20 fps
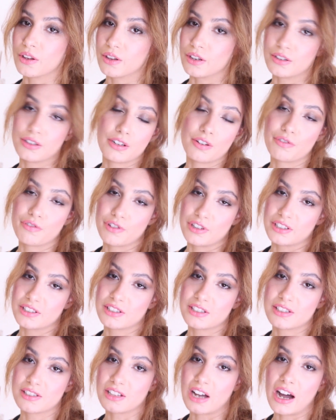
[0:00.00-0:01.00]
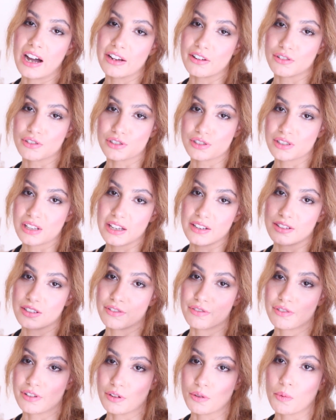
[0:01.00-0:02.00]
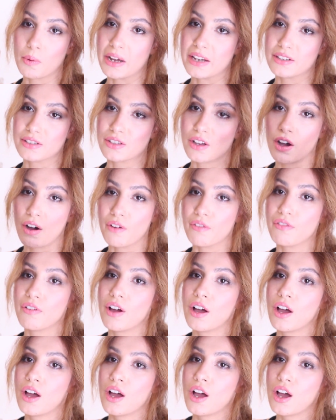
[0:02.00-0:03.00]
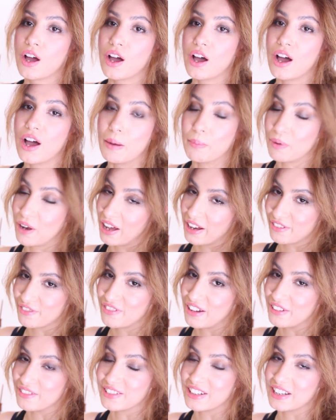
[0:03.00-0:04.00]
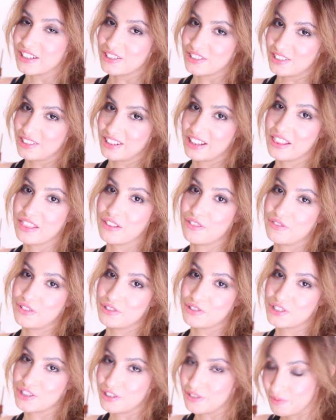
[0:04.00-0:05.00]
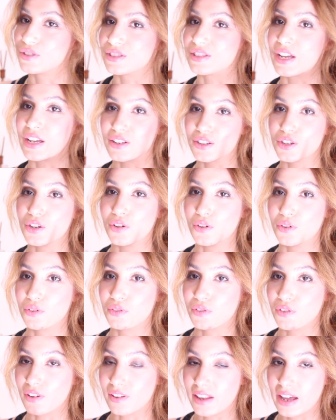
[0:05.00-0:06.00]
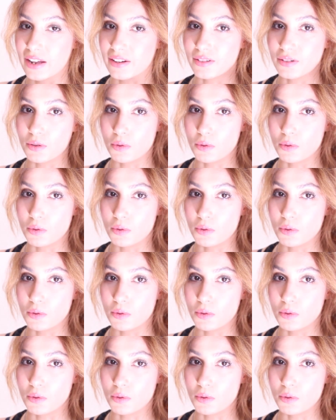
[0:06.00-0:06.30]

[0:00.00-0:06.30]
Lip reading: the different styles and different ways of applying foundation in the future. Stay tuned for that.